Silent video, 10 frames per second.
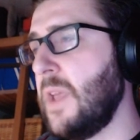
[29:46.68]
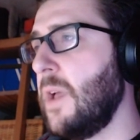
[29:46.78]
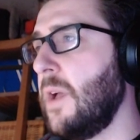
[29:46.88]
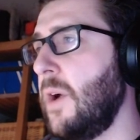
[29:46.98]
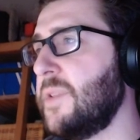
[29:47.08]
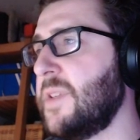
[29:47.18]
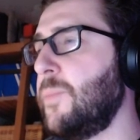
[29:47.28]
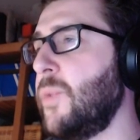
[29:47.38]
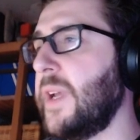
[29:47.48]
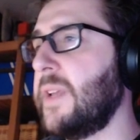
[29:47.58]
Oh, it's a
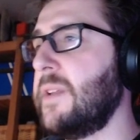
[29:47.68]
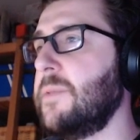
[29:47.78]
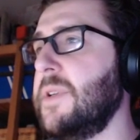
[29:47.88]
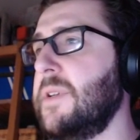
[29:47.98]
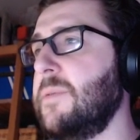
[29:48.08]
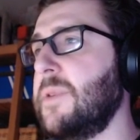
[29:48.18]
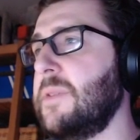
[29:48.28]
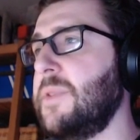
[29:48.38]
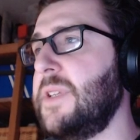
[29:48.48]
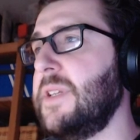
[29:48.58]
brick that we're
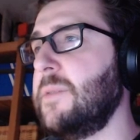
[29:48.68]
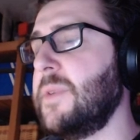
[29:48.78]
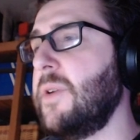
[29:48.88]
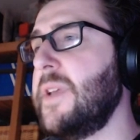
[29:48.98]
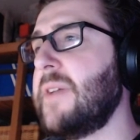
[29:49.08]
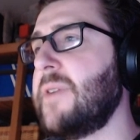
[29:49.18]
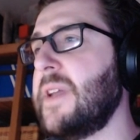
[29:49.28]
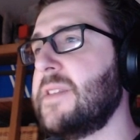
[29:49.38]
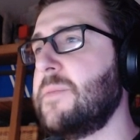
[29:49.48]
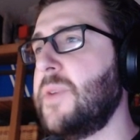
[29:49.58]
dealing with. Oh yeah, right,
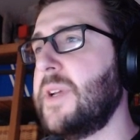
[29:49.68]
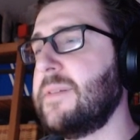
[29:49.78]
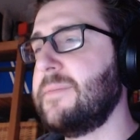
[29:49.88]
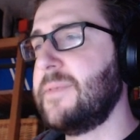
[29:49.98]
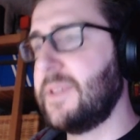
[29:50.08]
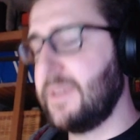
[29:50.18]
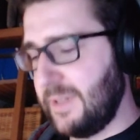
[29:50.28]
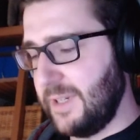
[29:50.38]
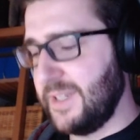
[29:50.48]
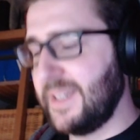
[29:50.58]
it's a brick
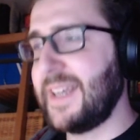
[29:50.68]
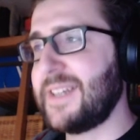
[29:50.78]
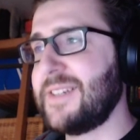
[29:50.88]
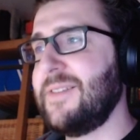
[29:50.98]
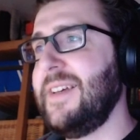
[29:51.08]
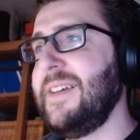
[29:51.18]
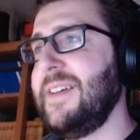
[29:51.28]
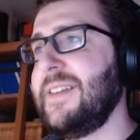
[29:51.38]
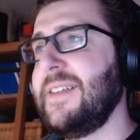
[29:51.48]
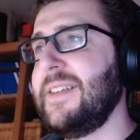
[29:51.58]
collision detection.
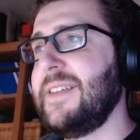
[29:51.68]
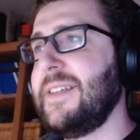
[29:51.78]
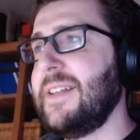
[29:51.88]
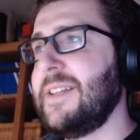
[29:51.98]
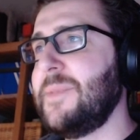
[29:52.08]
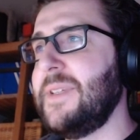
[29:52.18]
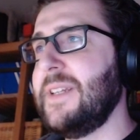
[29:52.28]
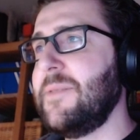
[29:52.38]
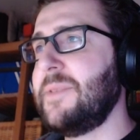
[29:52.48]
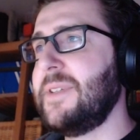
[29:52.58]
Let
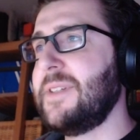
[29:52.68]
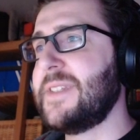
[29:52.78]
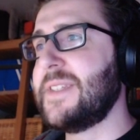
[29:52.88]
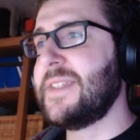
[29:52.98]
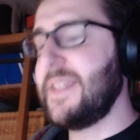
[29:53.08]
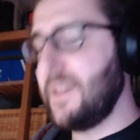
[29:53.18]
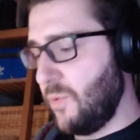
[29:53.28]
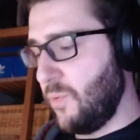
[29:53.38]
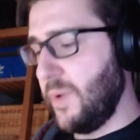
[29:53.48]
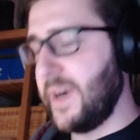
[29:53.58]
me see
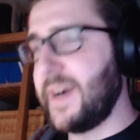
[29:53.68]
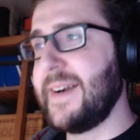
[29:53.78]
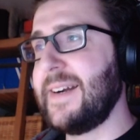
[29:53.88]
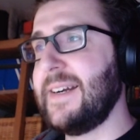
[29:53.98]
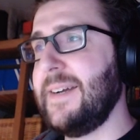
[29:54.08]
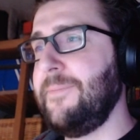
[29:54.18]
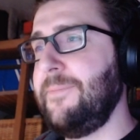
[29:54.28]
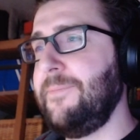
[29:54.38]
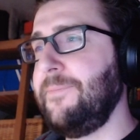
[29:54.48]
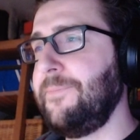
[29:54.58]
where
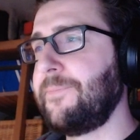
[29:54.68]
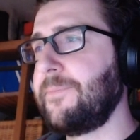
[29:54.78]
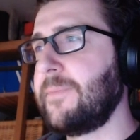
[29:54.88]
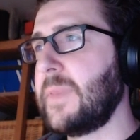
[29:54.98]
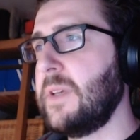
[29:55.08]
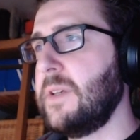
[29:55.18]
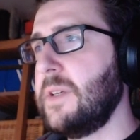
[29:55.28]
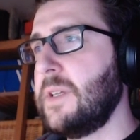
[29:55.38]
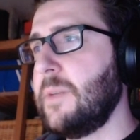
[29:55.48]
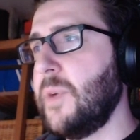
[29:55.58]
the
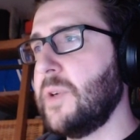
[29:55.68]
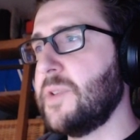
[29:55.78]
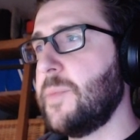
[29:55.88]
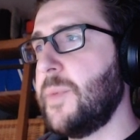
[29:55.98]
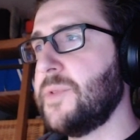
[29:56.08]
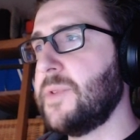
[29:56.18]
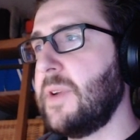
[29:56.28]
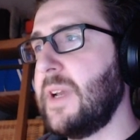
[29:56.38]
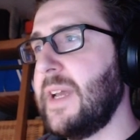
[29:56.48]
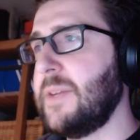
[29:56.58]
ball is supposed to
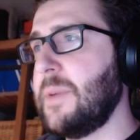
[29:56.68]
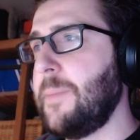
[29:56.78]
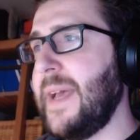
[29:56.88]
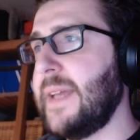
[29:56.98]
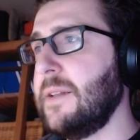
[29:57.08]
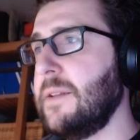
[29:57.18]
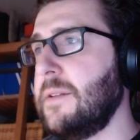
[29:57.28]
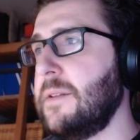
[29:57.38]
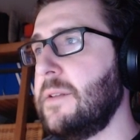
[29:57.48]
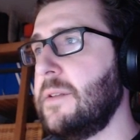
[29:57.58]
collide with a pedal.
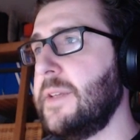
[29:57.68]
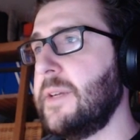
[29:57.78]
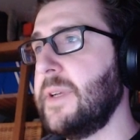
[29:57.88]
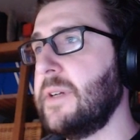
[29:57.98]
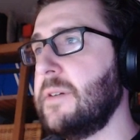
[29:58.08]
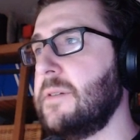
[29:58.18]
There we go.